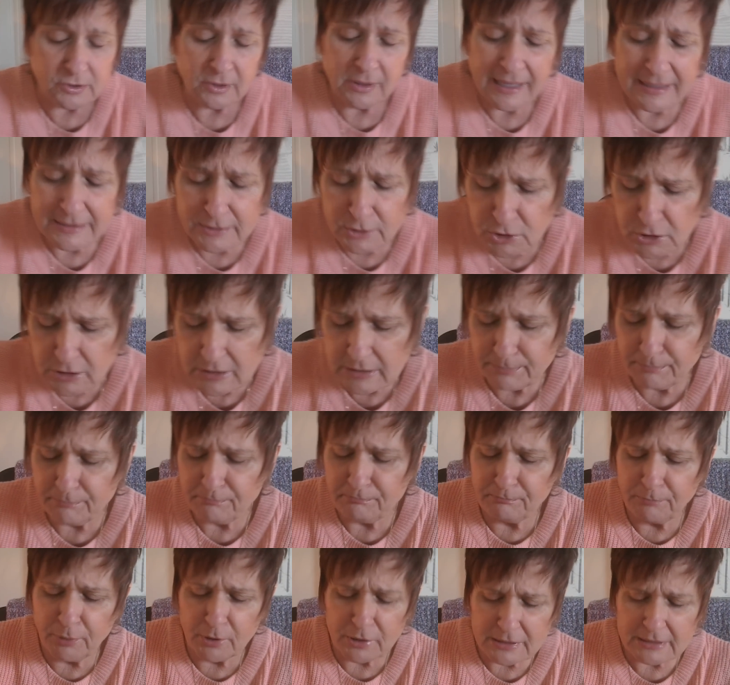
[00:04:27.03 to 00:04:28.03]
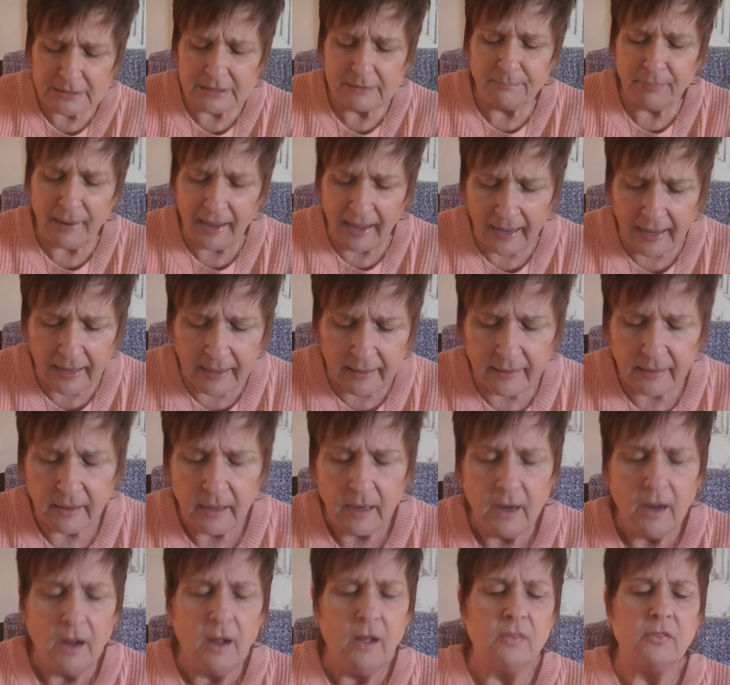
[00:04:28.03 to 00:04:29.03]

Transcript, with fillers: So let's just put to bed